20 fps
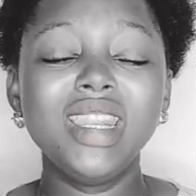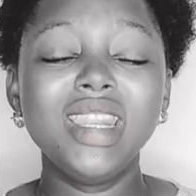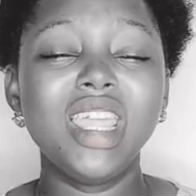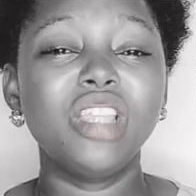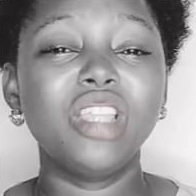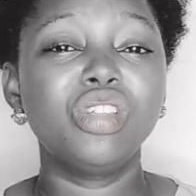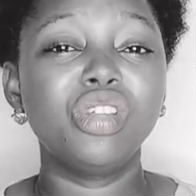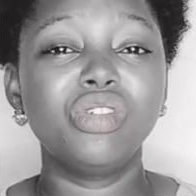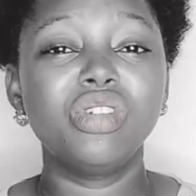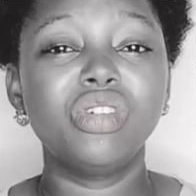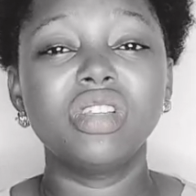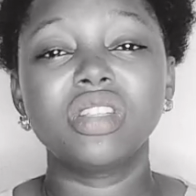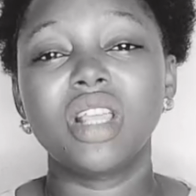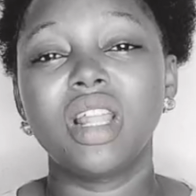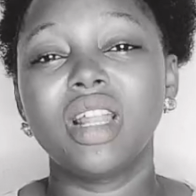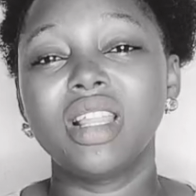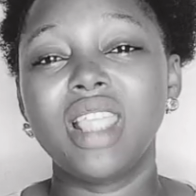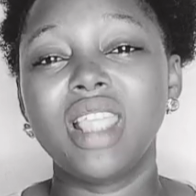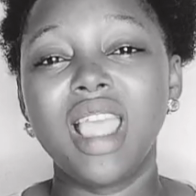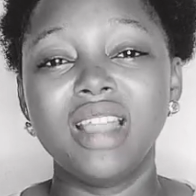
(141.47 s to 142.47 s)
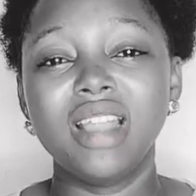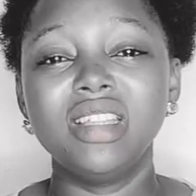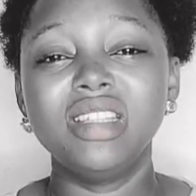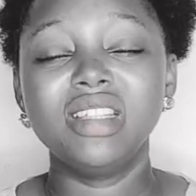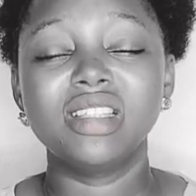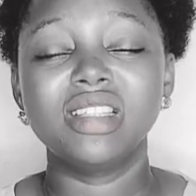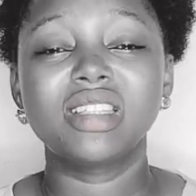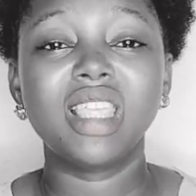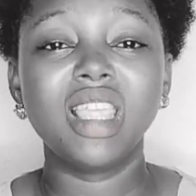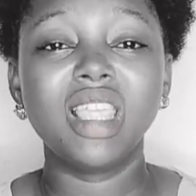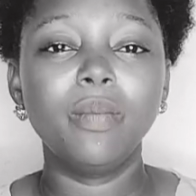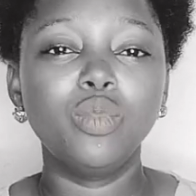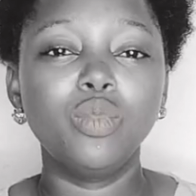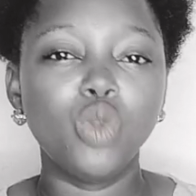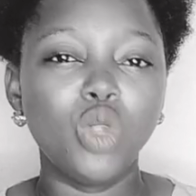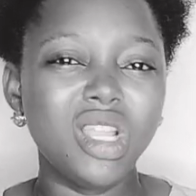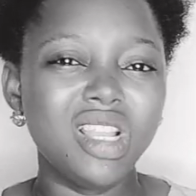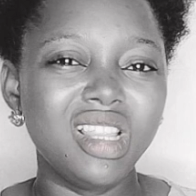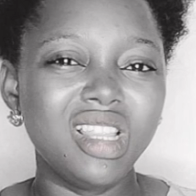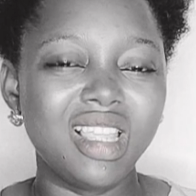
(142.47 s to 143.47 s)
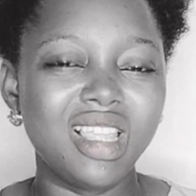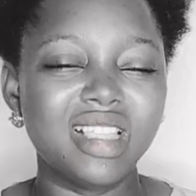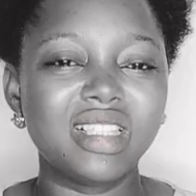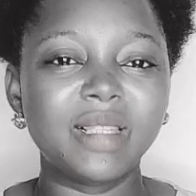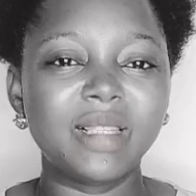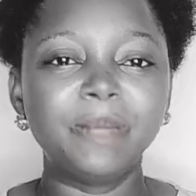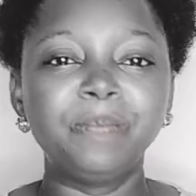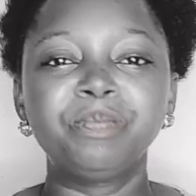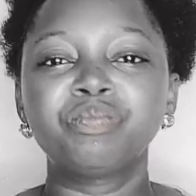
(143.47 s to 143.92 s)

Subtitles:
Nigerians and Ghanaians keep doing this,